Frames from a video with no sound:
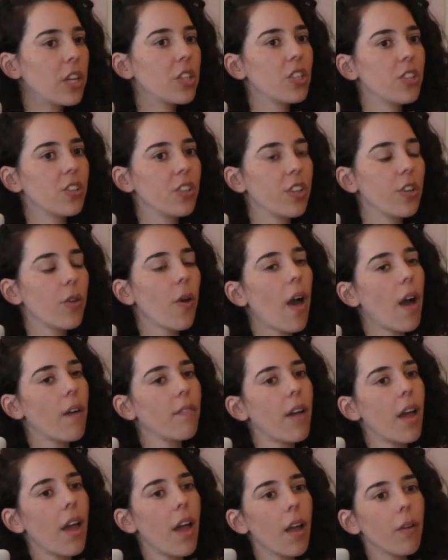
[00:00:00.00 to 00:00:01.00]
sure you have
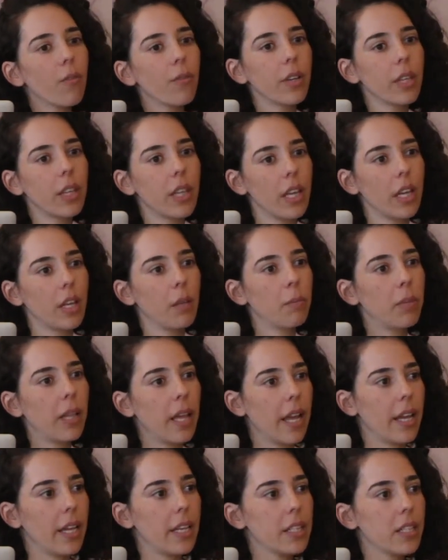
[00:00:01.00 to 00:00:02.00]
everything in
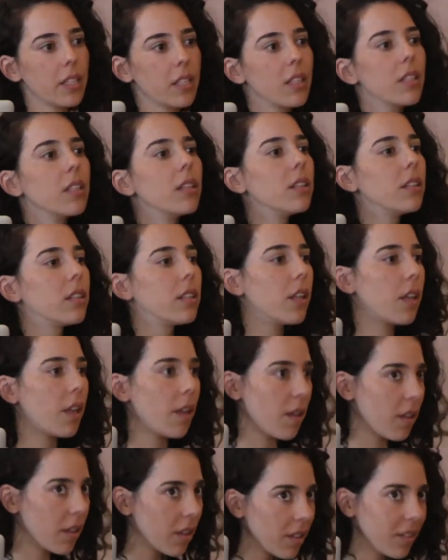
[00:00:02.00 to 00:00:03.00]
place.
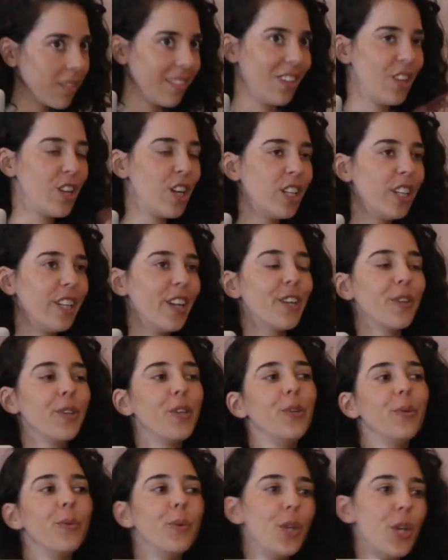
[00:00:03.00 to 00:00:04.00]
The earlier
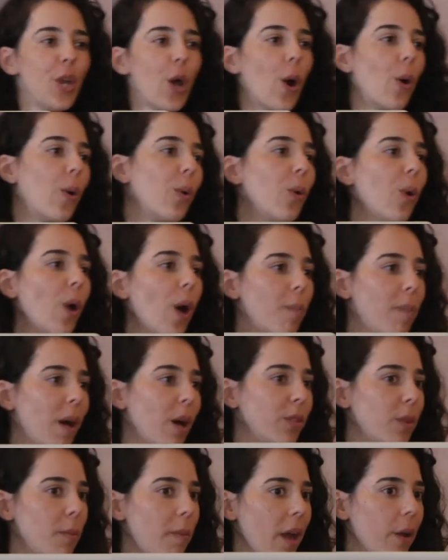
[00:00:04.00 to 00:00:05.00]
you know
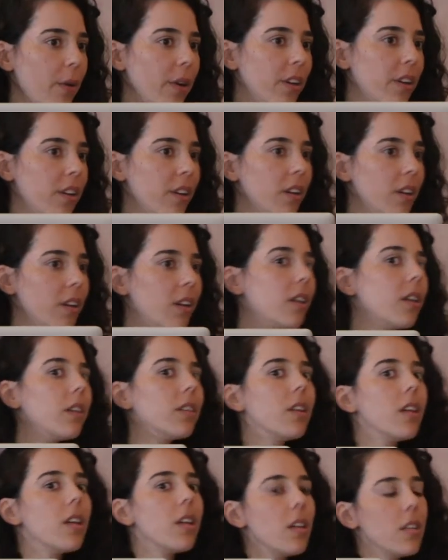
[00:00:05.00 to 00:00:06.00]
about the barrier,
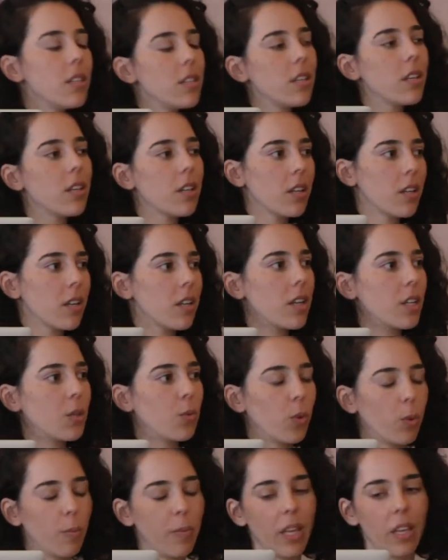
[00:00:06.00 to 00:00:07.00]
the easier it
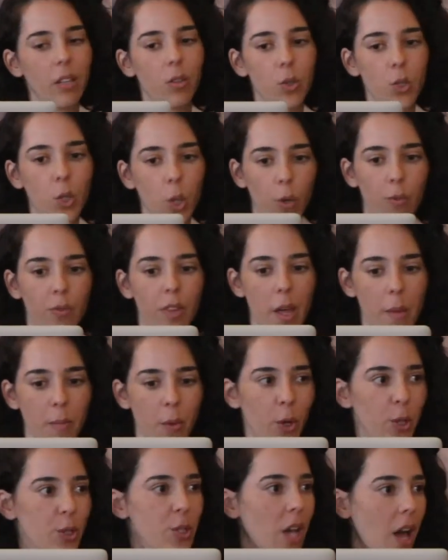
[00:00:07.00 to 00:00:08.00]
will be to solve them
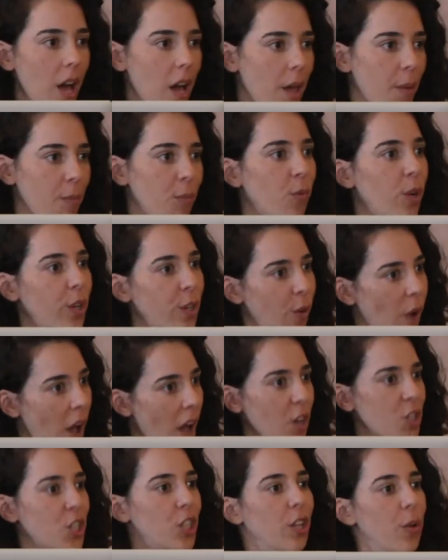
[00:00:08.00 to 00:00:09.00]
on time when you
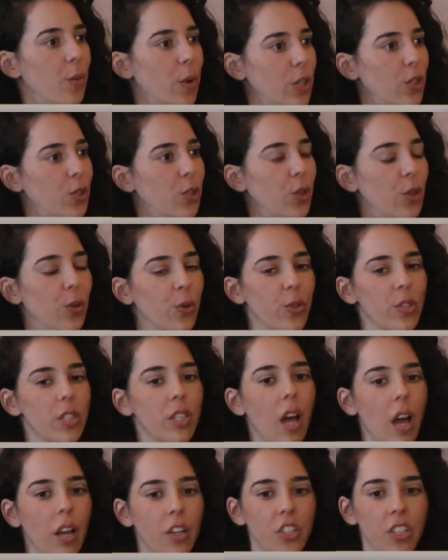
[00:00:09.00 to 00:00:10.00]
actually want to use
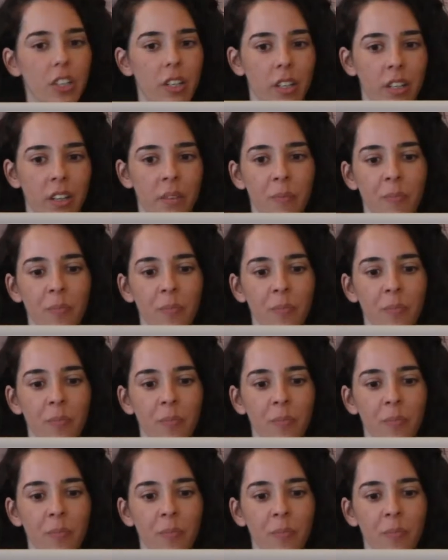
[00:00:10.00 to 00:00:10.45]
Einstein.